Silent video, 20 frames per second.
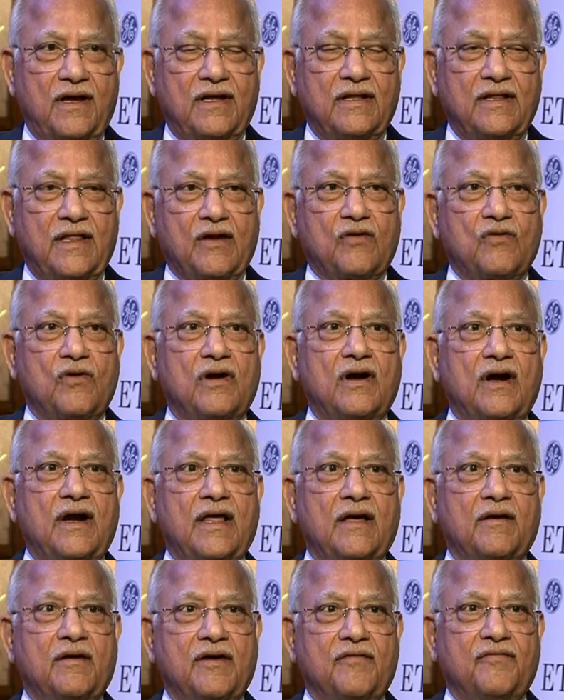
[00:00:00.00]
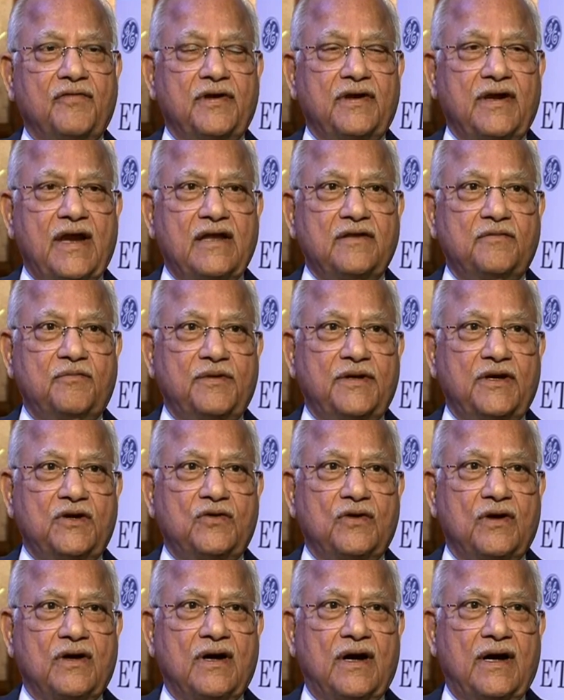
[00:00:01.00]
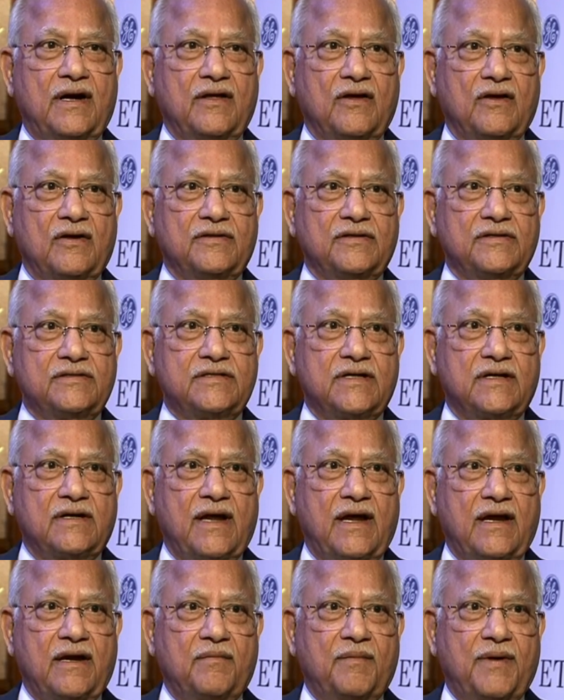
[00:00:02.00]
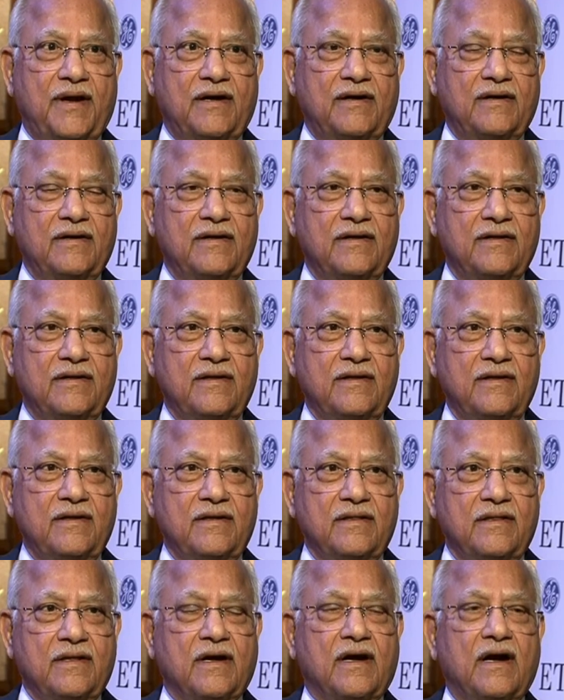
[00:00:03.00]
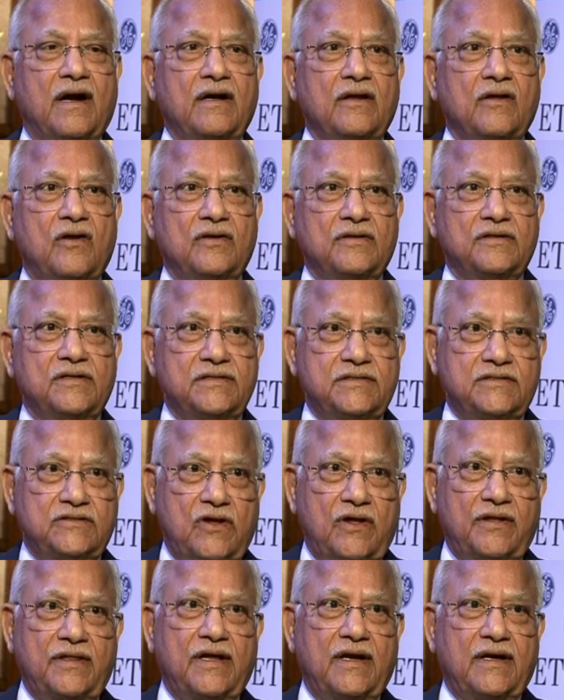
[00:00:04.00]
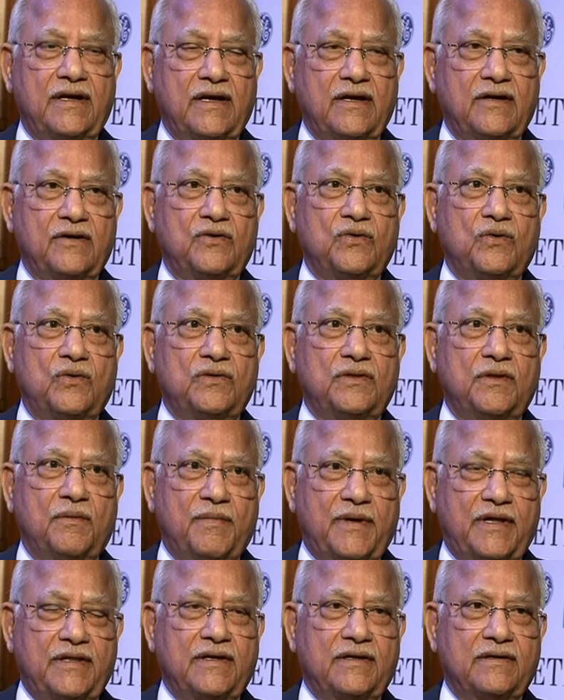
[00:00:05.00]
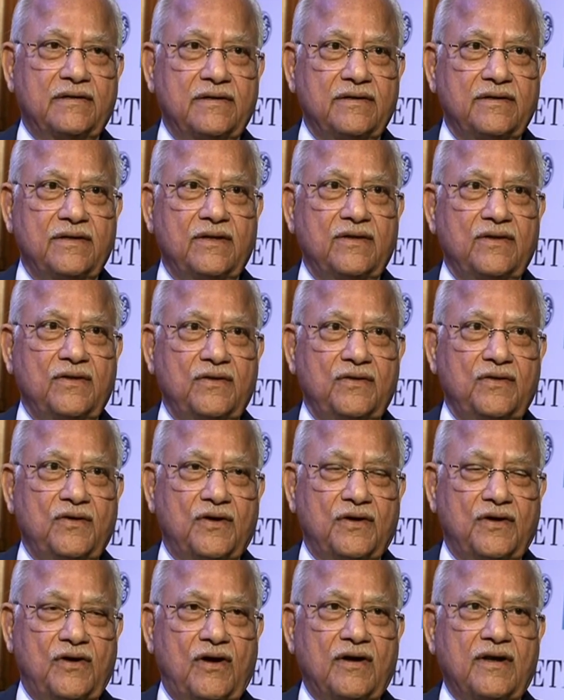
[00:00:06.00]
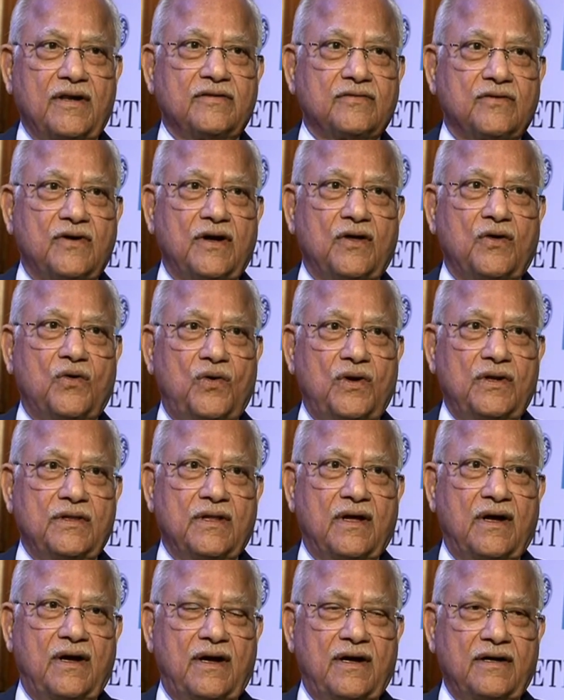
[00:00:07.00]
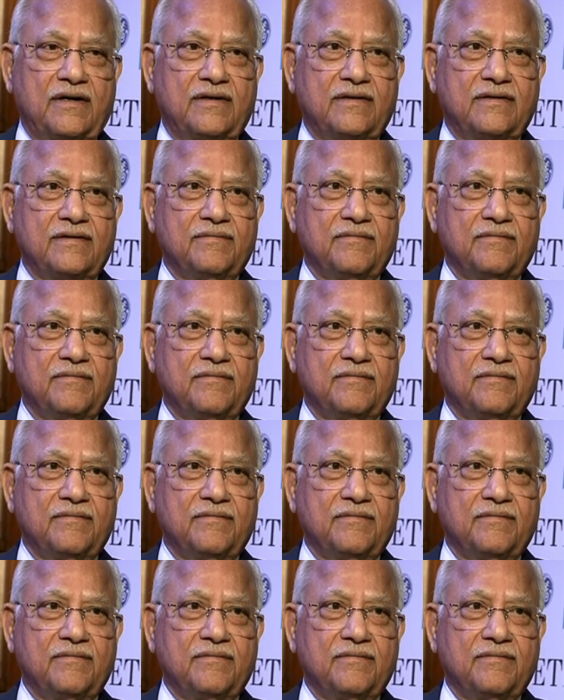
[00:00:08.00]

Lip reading: and the echocardiography transmitted to a cardiologist at Hyderabad. The cardiologist saw that and told the mother, your daughter has got a hole in the heart,